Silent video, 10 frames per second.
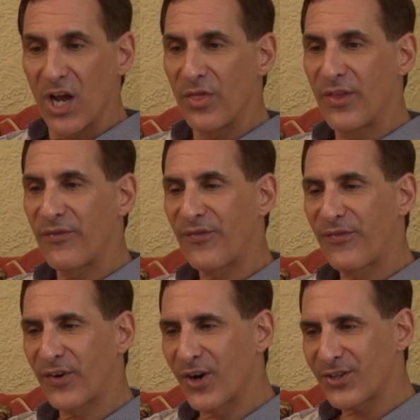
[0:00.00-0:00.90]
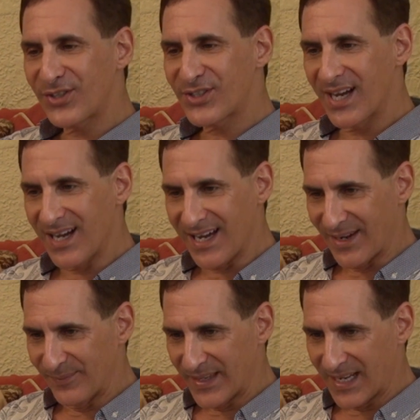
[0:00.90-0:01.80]
The first
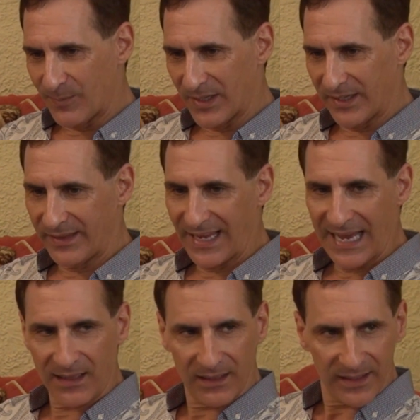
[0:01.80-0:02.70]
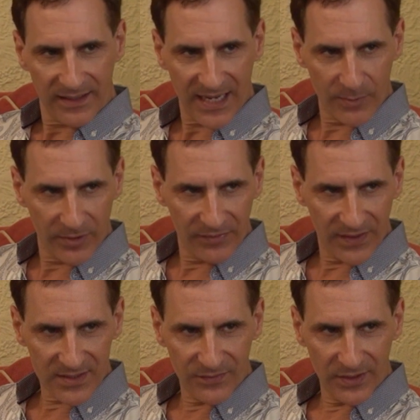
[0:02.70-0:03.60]
time that I played the Adelaide Cabaret
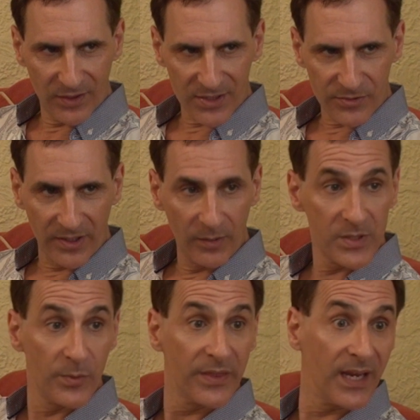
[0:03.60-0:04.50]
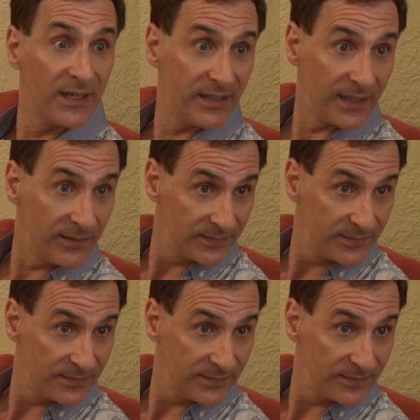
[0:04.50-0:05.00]
Festival in Australia was with KT.